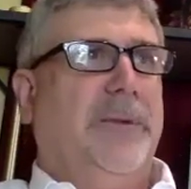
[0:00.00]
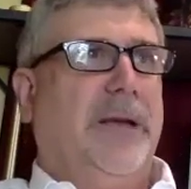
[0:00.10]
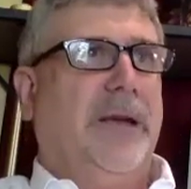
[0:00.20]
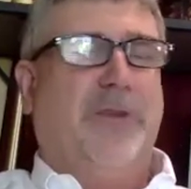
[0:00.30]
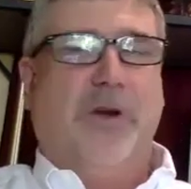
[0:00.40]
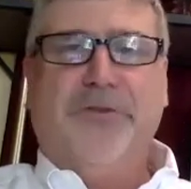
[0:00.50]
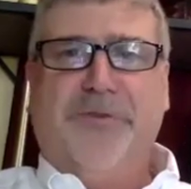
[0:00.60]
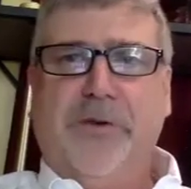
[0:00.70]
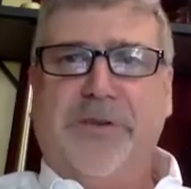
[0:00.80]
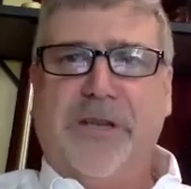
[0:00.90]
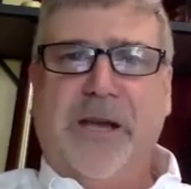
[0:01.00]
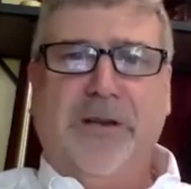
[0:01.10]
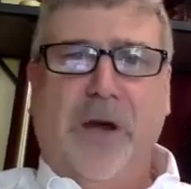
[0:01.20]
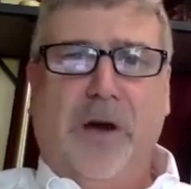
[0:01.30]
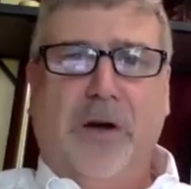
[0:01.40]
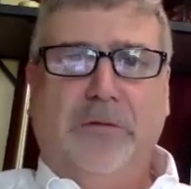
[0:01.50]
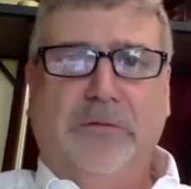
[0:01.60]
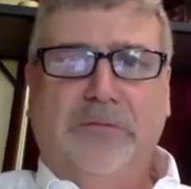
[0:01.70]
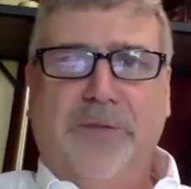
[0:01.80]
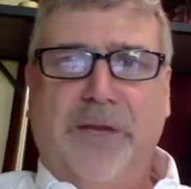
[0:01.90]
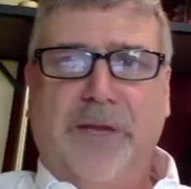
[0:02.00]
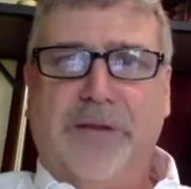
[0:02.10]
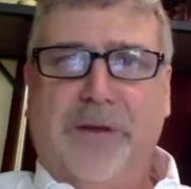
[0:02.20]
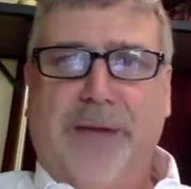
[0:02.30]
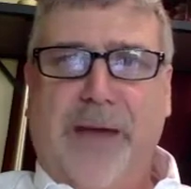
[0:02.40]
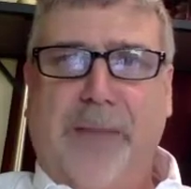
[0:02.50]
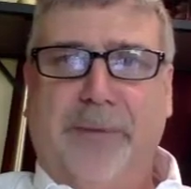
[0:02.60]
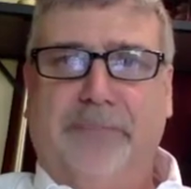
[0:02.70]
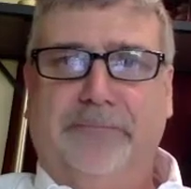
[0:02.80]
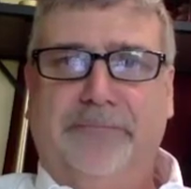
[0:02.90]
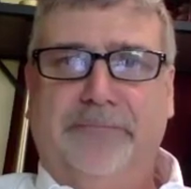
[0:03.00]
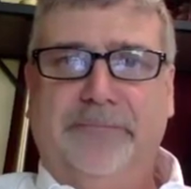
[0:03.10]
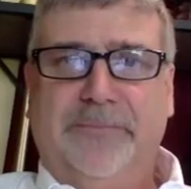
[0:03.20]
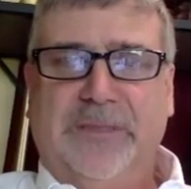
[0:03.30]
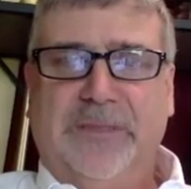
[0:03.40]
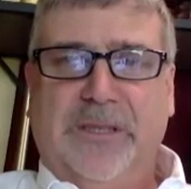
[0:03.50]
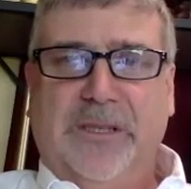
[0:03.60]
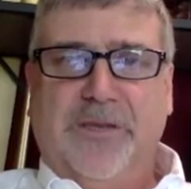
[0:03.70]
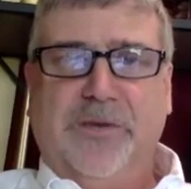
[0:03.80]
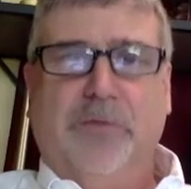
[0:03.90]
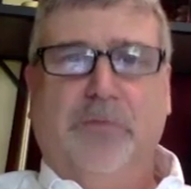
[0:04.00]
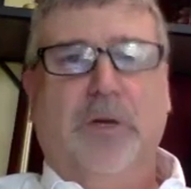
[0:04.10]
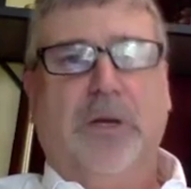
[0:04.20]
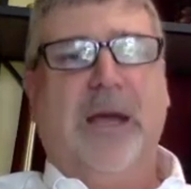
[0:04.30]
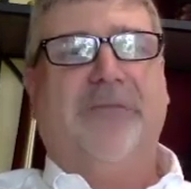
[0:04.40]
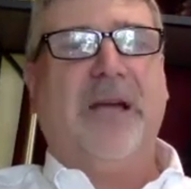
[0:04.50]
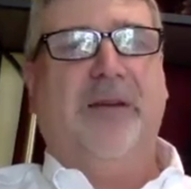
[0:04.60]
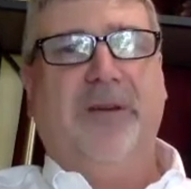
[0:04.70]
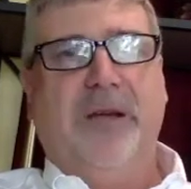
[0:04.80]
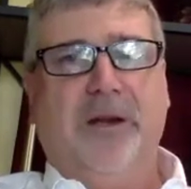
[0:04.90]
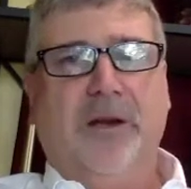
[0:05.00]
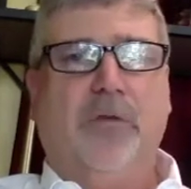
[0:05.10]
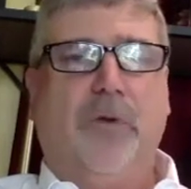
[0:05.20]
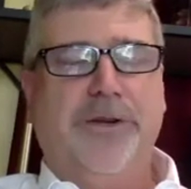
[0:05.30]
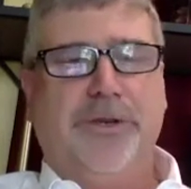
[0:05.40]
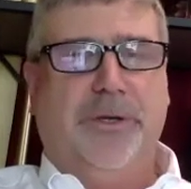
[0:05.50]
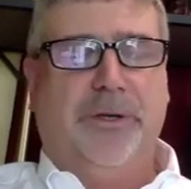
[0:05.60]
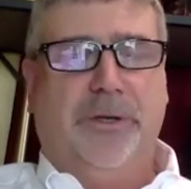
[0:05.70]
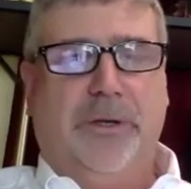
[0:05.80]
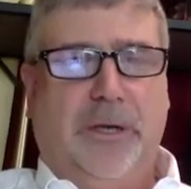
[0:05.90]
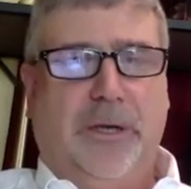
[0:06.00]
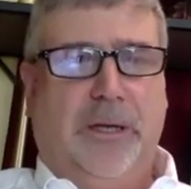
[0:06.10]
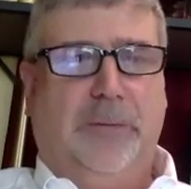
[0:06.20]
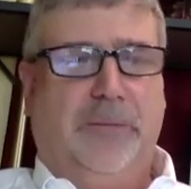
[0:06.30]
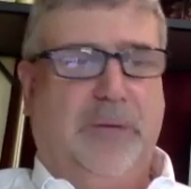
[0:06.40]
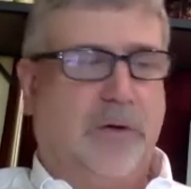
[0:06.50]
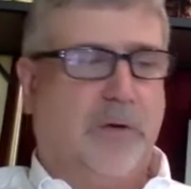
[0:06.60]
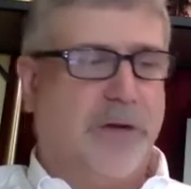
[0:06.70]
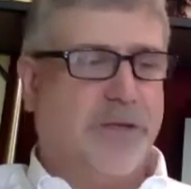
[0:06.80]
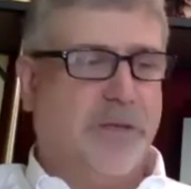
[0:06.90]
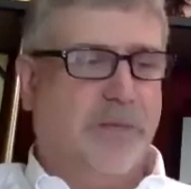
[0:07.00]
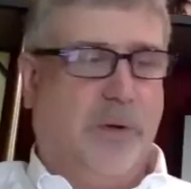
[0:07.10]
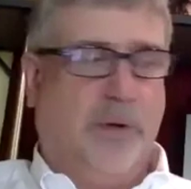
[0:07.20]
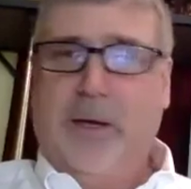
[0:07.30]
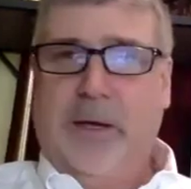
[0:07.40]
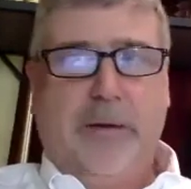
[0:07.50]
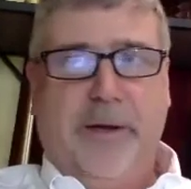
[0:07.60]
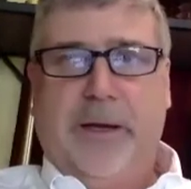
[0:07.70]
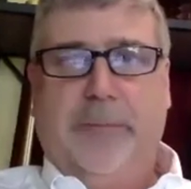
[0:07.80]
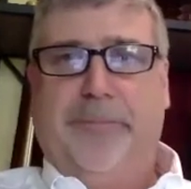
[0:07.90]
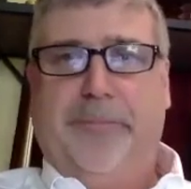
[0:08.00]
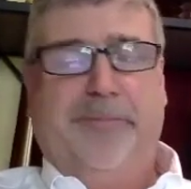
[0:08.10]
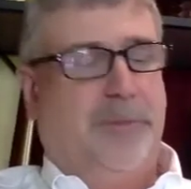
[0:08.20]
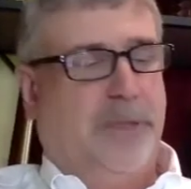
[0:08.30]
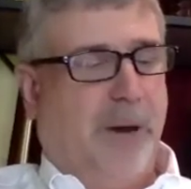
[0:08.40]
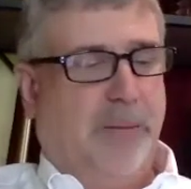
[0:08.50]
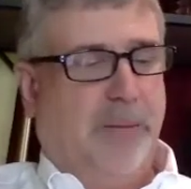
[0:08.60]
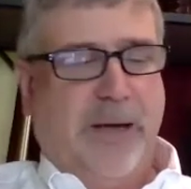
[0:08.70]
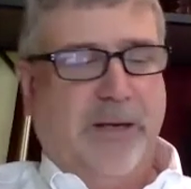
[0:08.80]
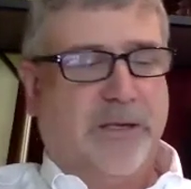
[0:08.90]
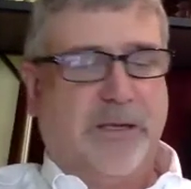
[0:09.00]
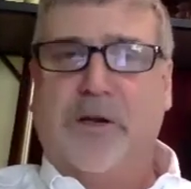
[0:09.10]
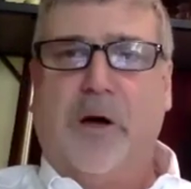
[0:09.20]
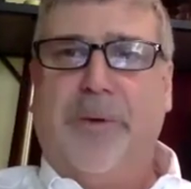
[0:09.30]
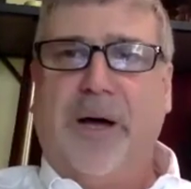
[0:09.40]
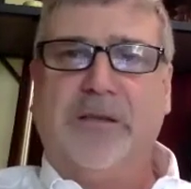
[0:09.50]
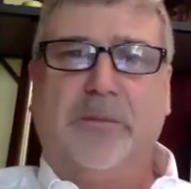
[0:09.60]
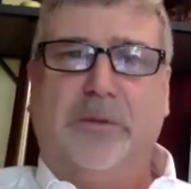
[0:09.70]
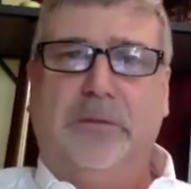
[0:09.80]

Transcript: if those folks say no, things don't happen. So you really have to have integration across the board. But the bottom line is it's all possible.